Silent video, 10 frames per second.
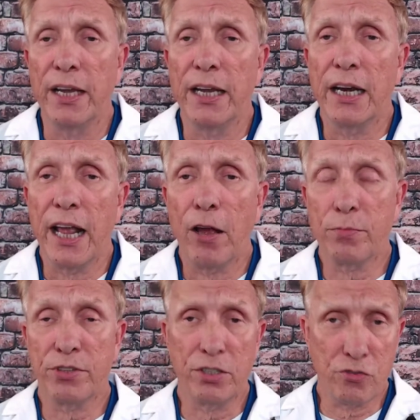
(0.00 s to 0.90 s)
and it
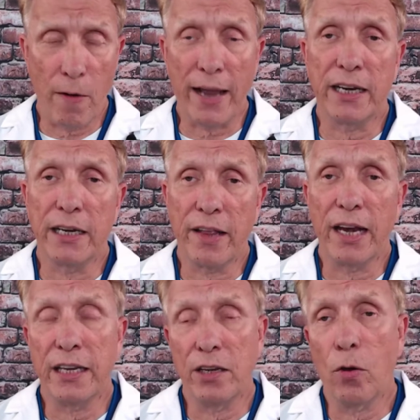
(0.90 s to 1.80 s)
helps the tracking of that
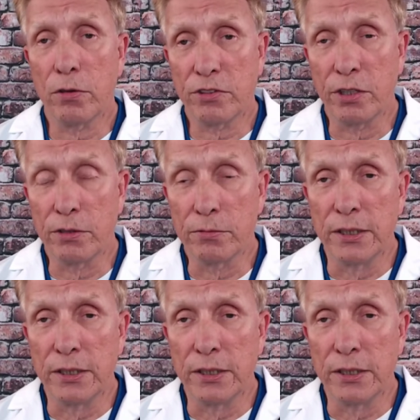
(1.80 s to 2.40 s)
knee also.